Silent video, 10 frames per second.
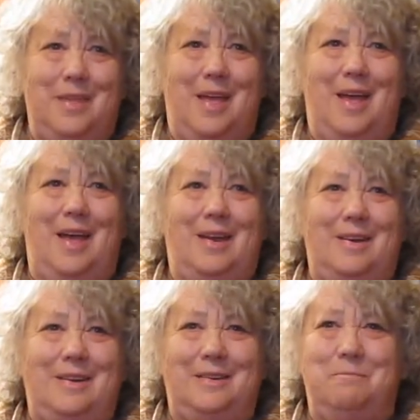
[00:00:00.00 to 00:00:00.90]
And
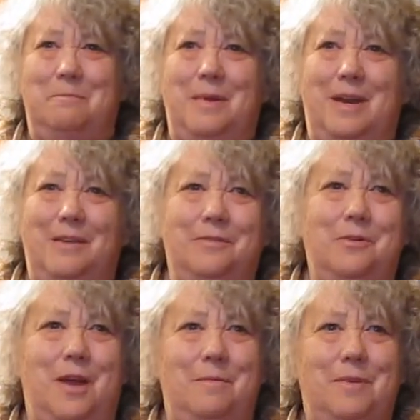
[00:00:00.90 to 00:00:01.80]
many of the
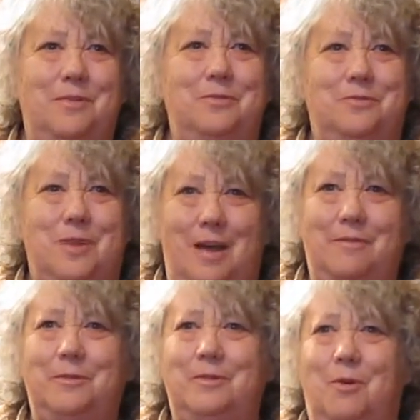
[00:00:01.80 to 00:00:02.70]
grandmothers
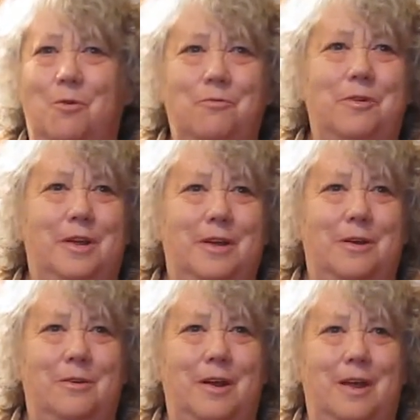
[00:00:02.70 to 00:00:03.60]
traveled over
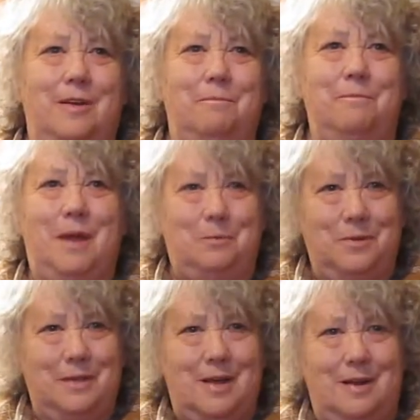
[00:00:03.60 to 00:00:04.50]
here and met
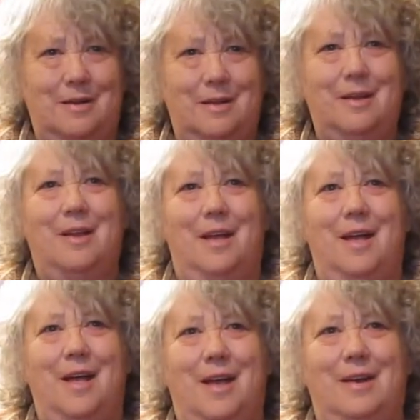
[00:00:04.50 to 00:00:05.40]
with Detta
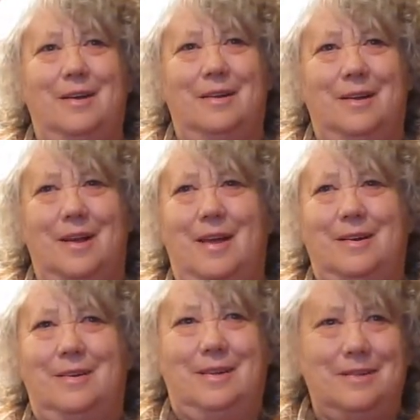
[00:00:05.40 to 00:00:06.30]
and
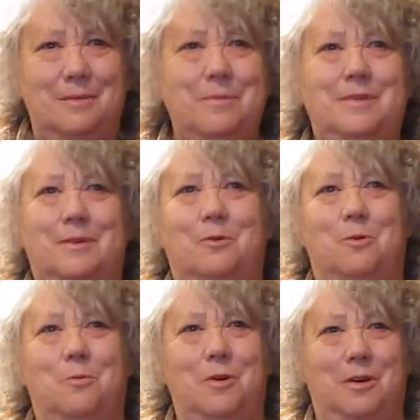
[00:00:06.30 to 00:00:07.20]
did the
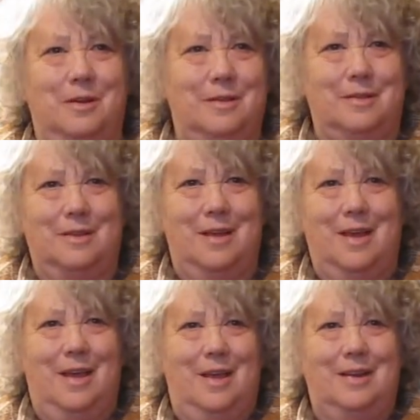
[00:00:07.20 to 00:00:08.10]
mystical work
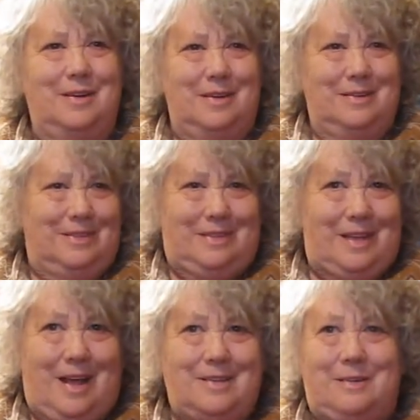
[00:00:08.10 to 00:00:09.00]
in
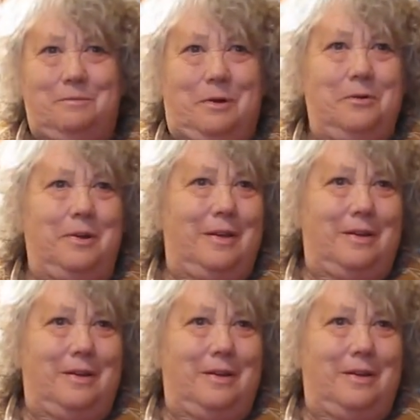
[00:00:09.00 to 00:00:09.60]
Glastonbury,